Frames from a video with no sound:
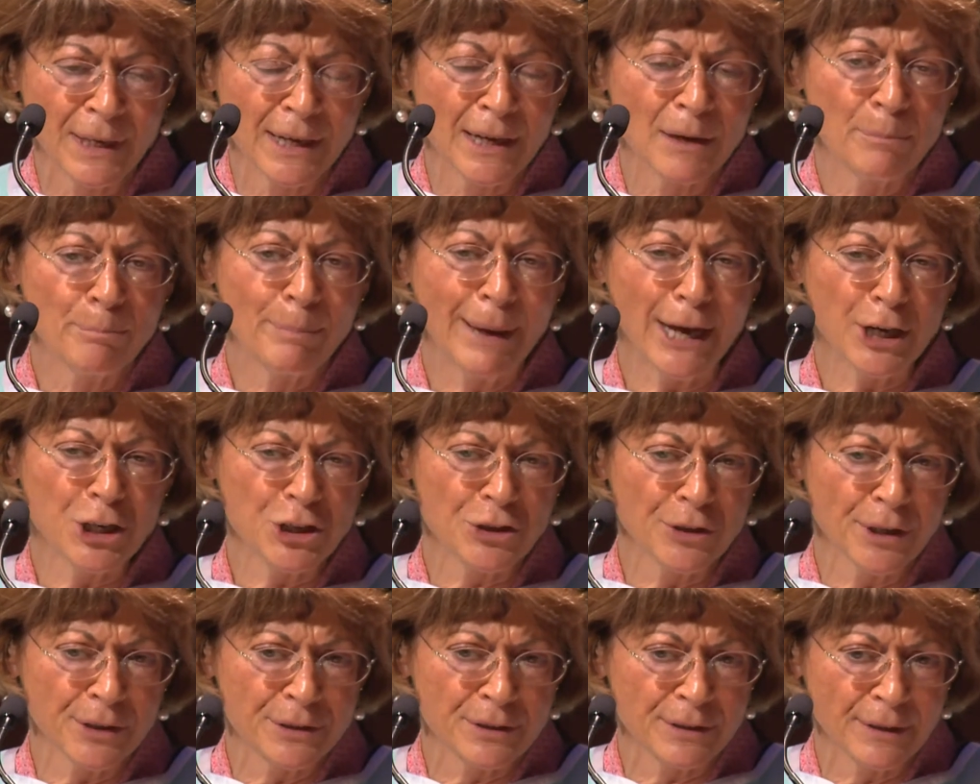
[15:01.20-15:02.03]

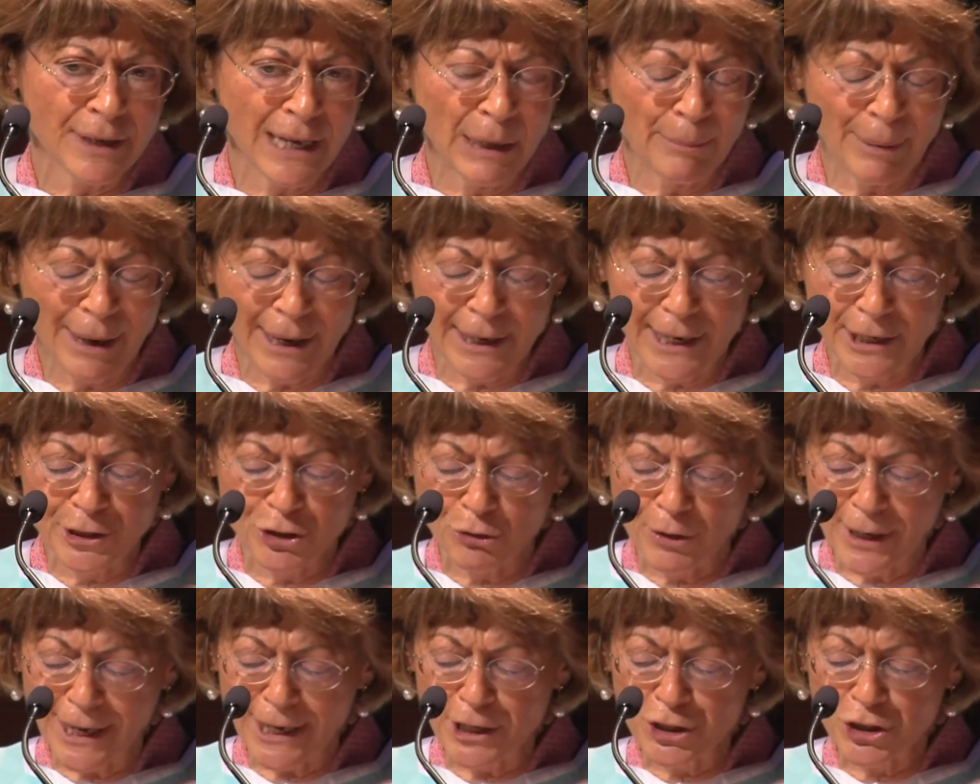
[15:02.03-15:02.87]
passionate about
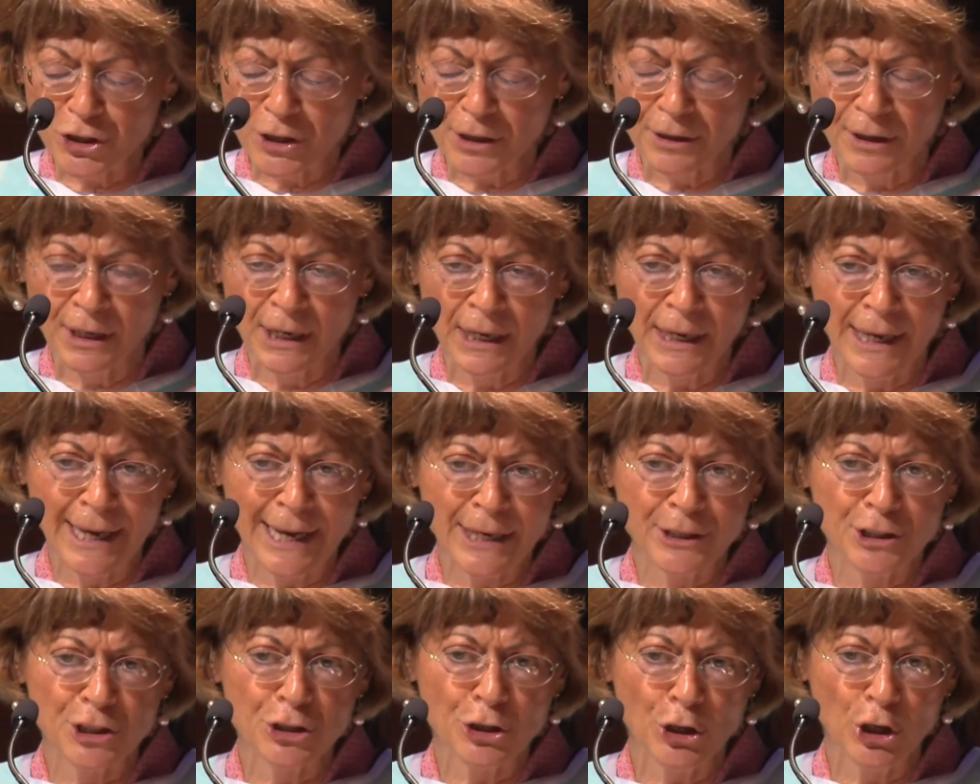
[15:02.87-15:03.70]
education and
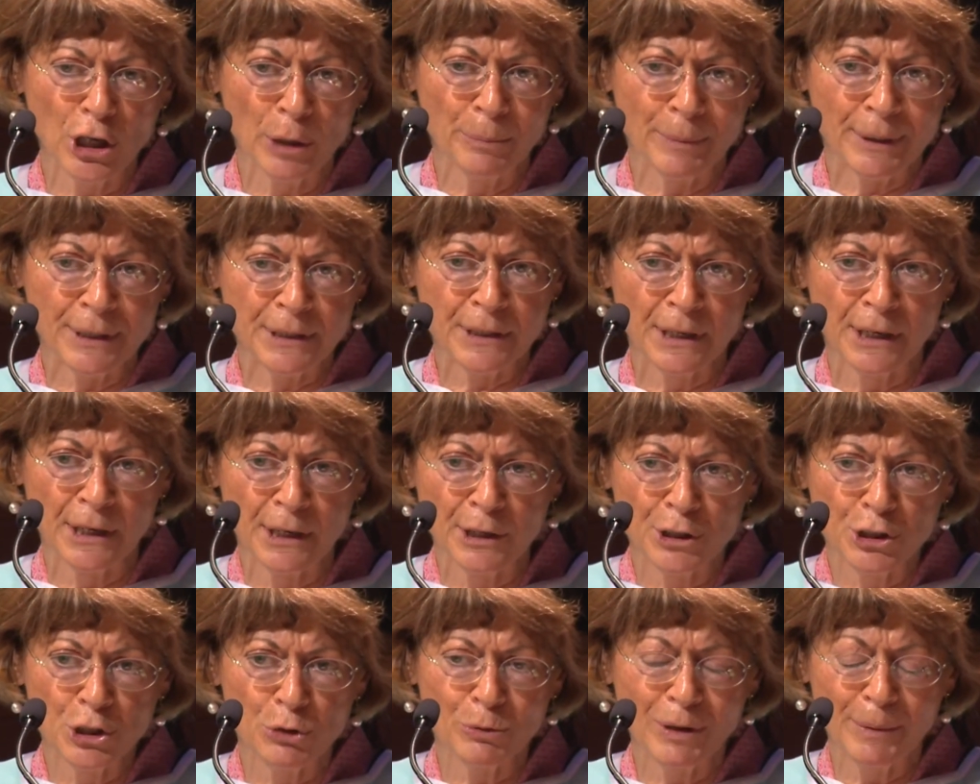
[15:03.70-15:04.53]
determined
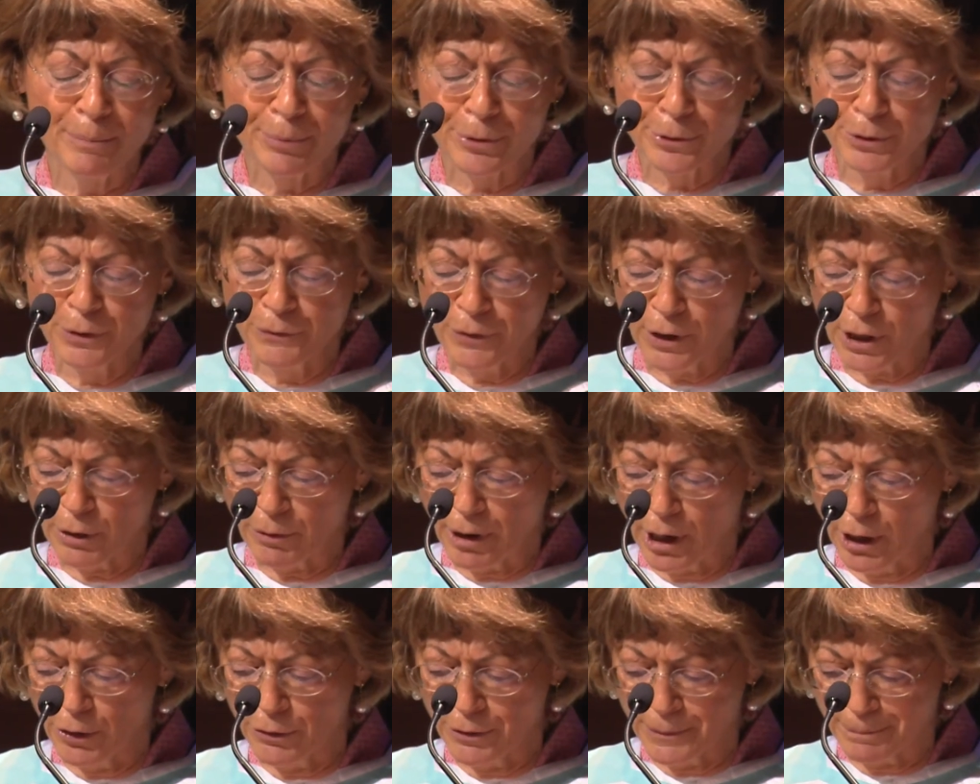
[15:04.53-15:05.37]
to improve her
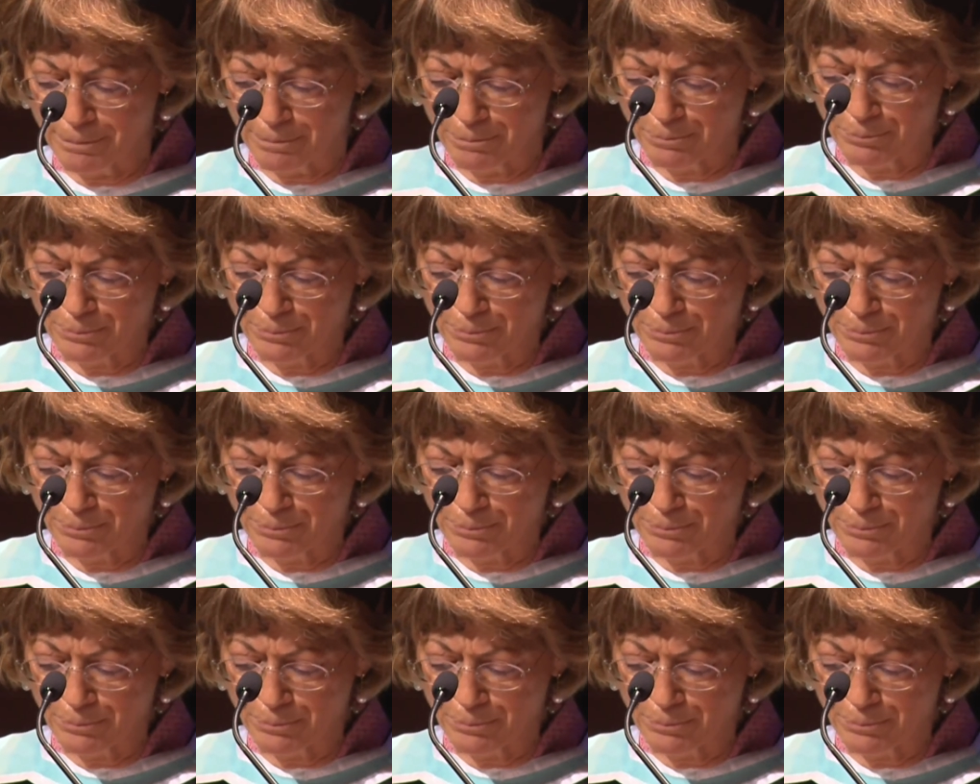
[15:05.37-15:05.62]
own.